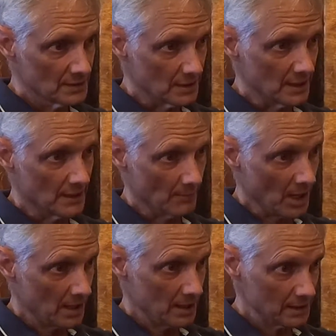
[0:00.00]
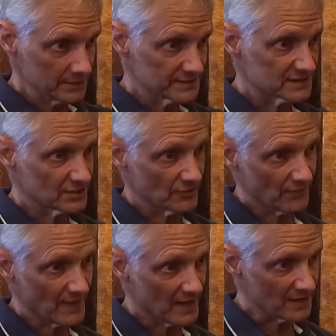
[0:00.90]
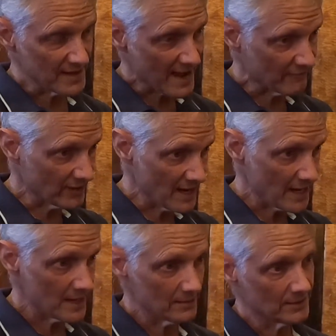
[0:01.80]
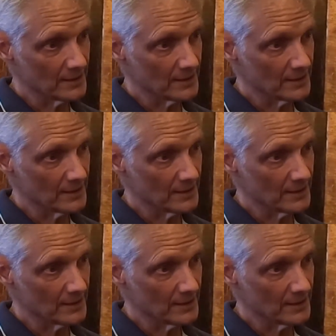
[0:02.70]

hulls so that they could navigate